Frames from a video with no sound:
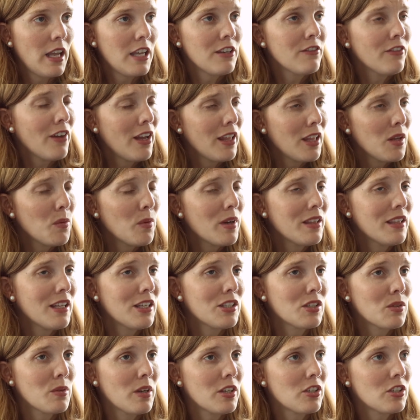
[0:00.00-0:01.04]
And finally, one
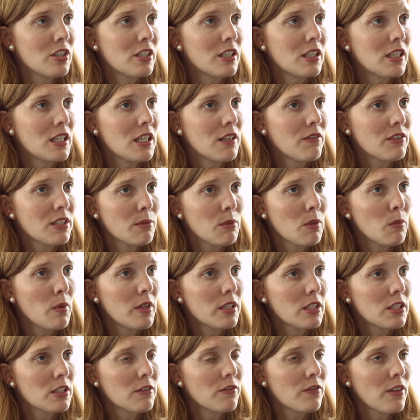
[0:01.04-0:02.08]
last question. If someone
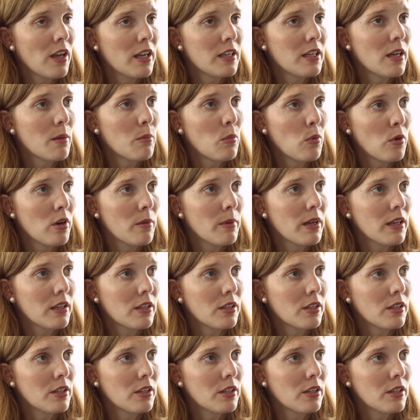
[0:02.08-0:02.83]
wants to find out more about